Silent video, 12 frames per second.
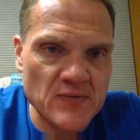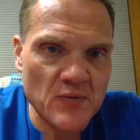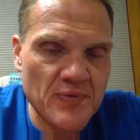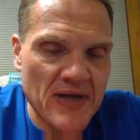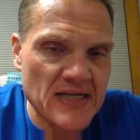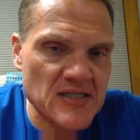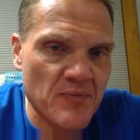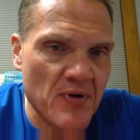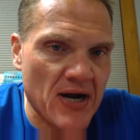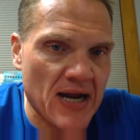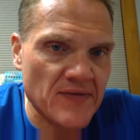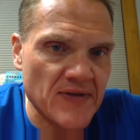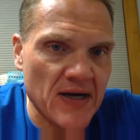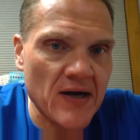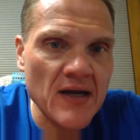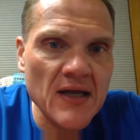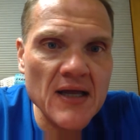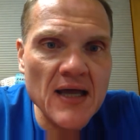We're planning to park out
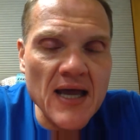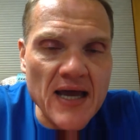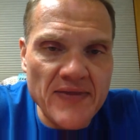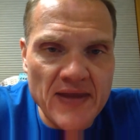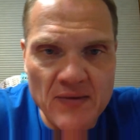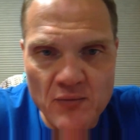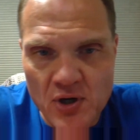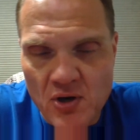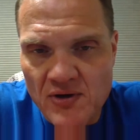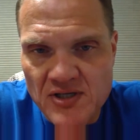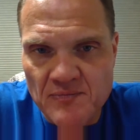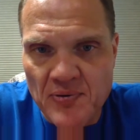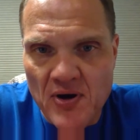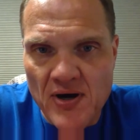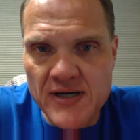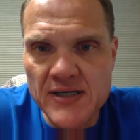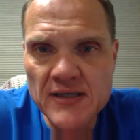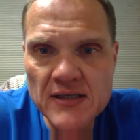there, and then we're going to
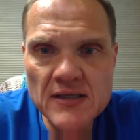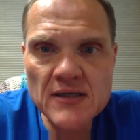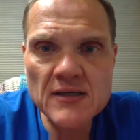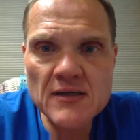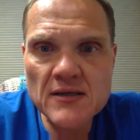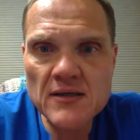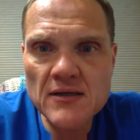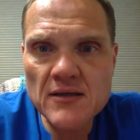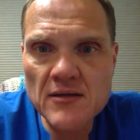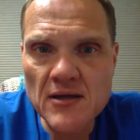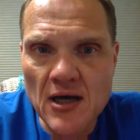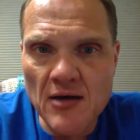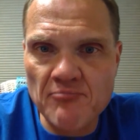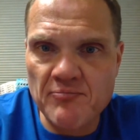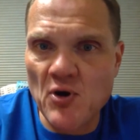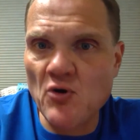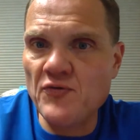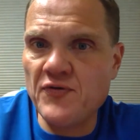park
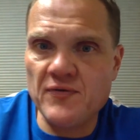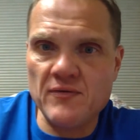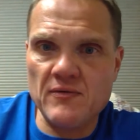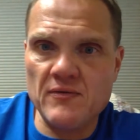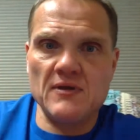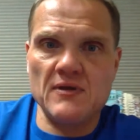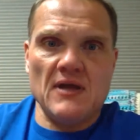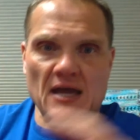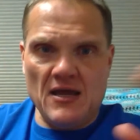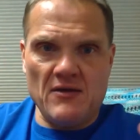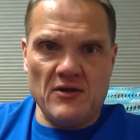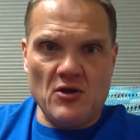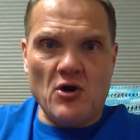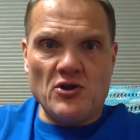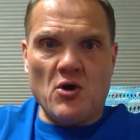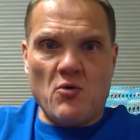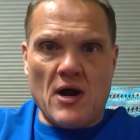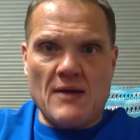both. You
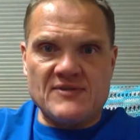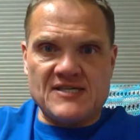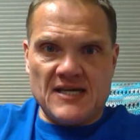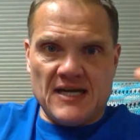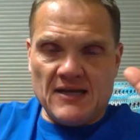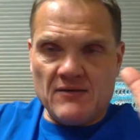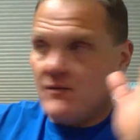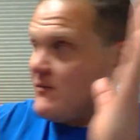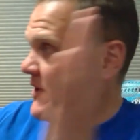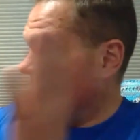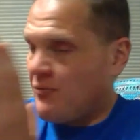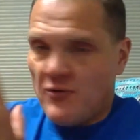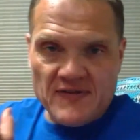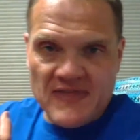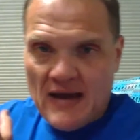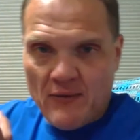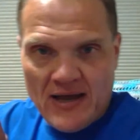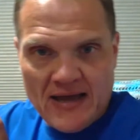all know where I'm sitting. When I point
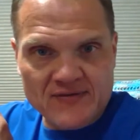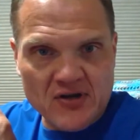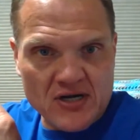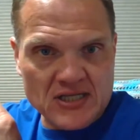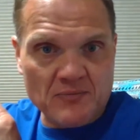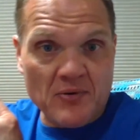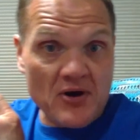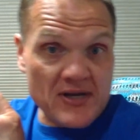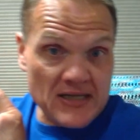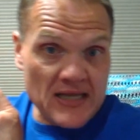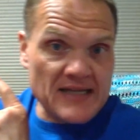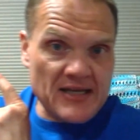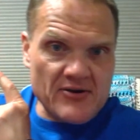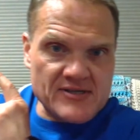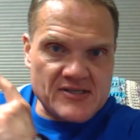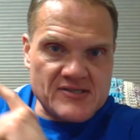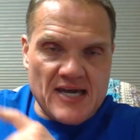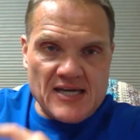that way, I'm talking the parking lot nearest
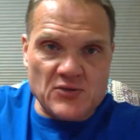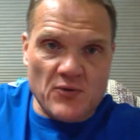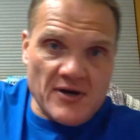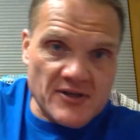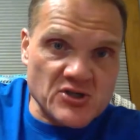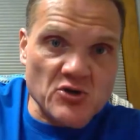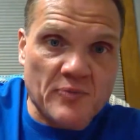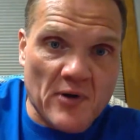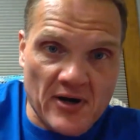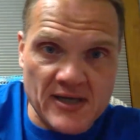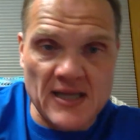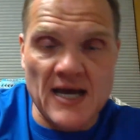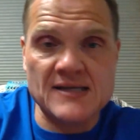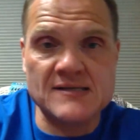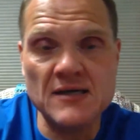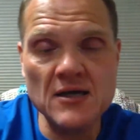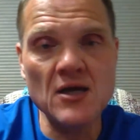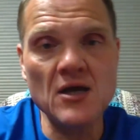the sanctuary. The 2 parking lots,
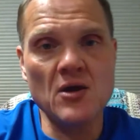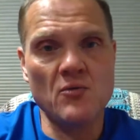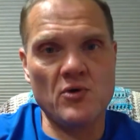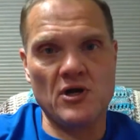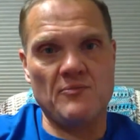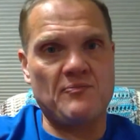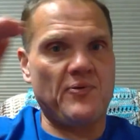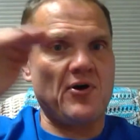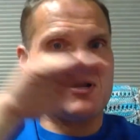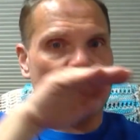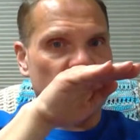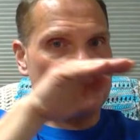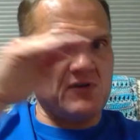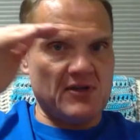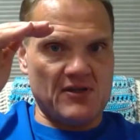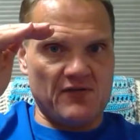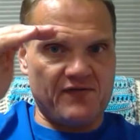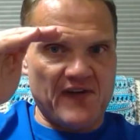we're going to park them so that
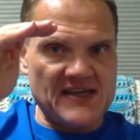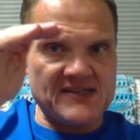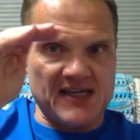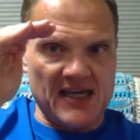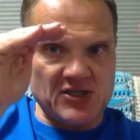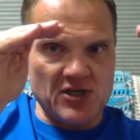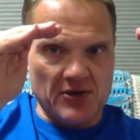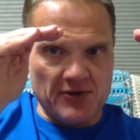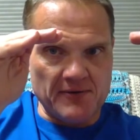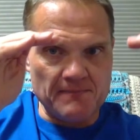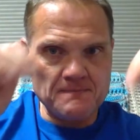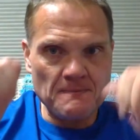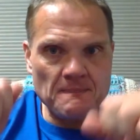they're facing each other.